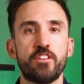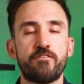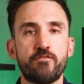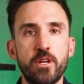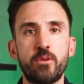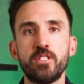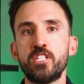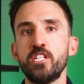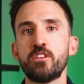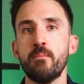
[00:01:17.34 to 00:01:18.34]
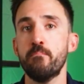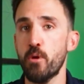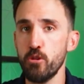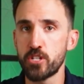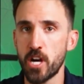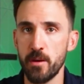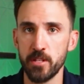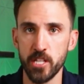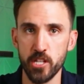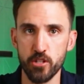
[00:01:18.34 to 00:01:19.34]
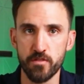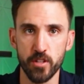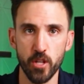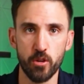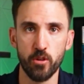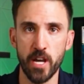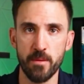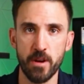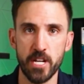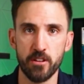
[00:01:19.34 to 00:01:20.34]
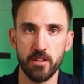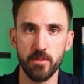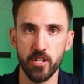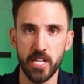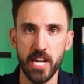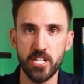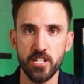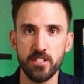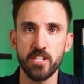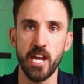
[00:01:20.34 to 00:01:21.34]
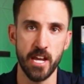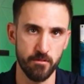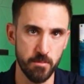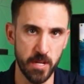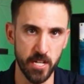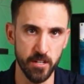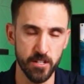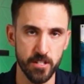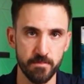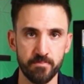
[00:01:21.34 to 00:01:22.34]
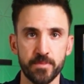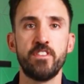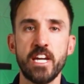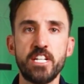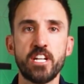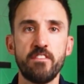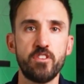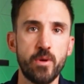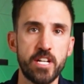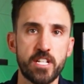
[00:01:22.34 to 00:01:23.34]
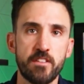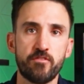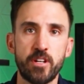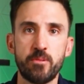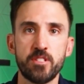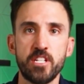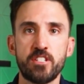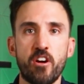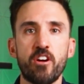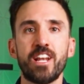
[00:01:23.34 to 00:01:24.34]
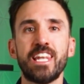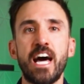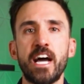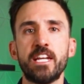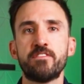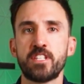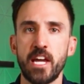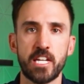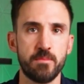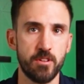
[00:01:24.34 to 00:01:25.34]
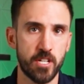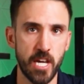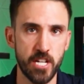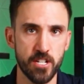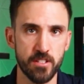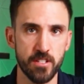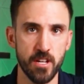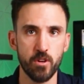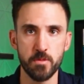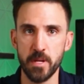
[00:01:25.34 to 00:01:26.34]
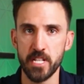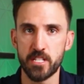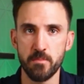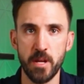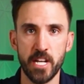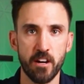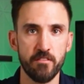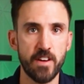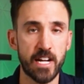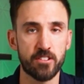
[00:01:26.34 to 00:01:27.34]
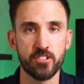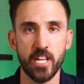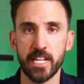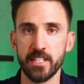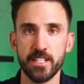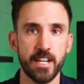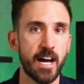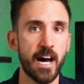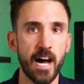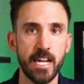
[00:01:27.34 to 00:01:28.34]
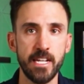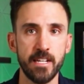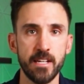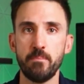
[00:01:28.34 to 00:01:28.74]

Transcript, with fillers: are the frequencies most commonly used for local ham radio communications and repeaters. VHF UHF frequencies are line of sight communications, which means depending on factors like antenna height,